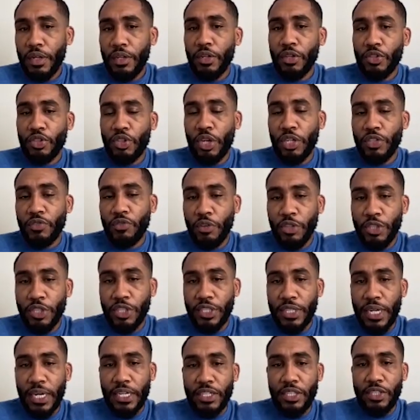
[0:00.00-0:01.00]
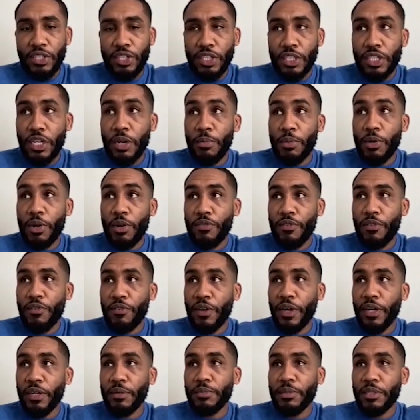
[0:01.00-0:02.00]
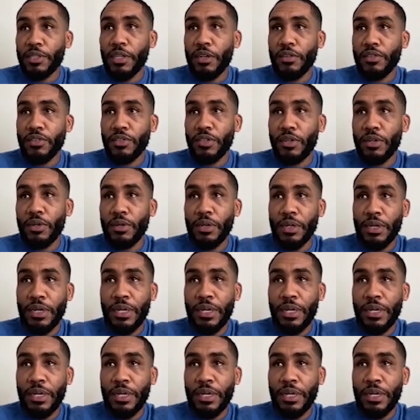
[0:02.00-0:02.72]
Charles Rosa is actually just coming off a fight himself, so